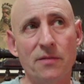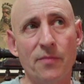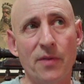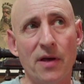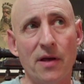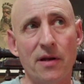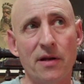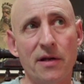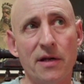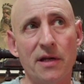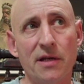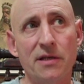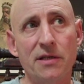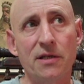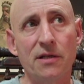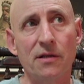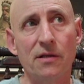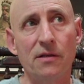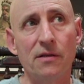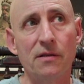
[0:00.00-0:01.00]
about it
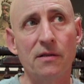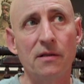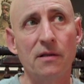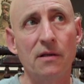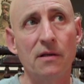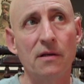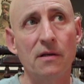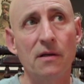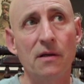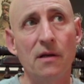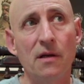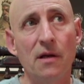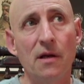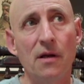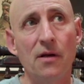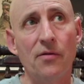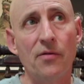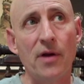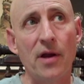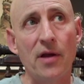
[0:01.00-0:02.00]
until
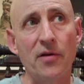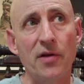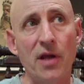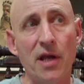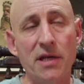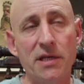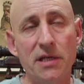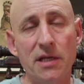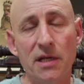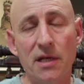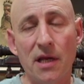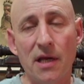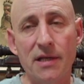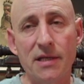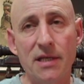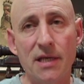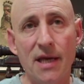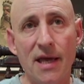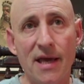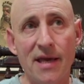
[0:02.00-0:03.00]
around
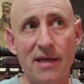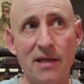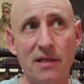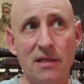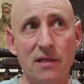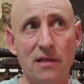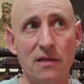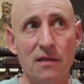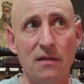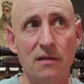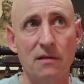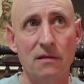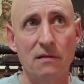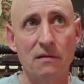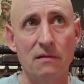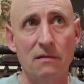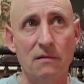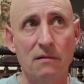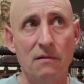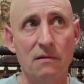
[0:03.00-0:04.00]
1998.
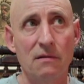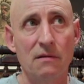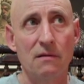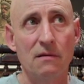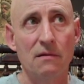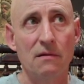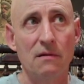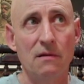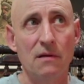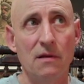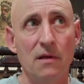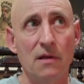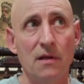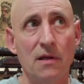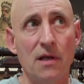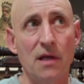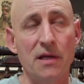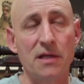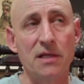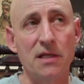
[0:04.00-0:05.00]

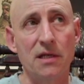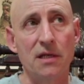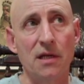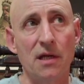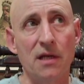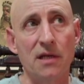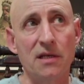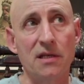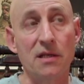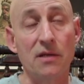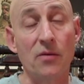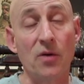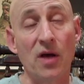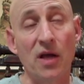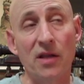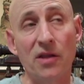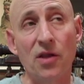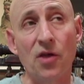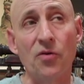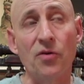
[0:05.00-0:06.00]

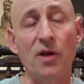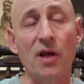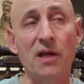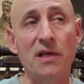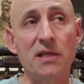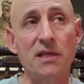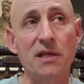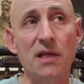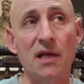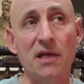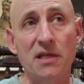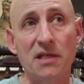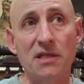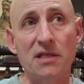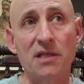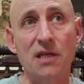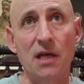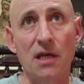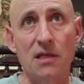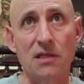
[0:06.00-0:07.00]

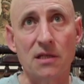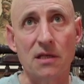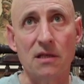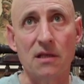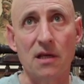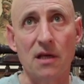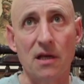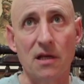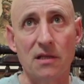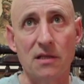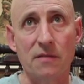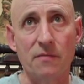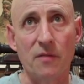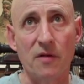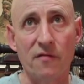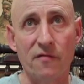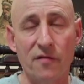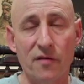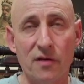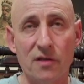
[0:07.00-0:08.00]
1996, I think I did
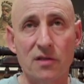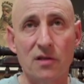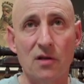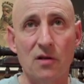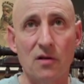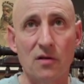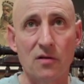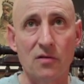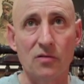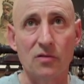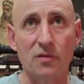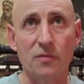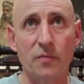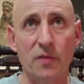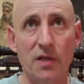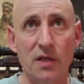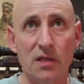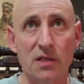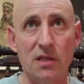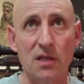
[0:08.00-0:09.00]
my first Holocaust
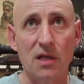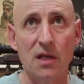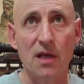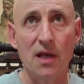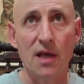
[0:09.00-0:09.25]
piece.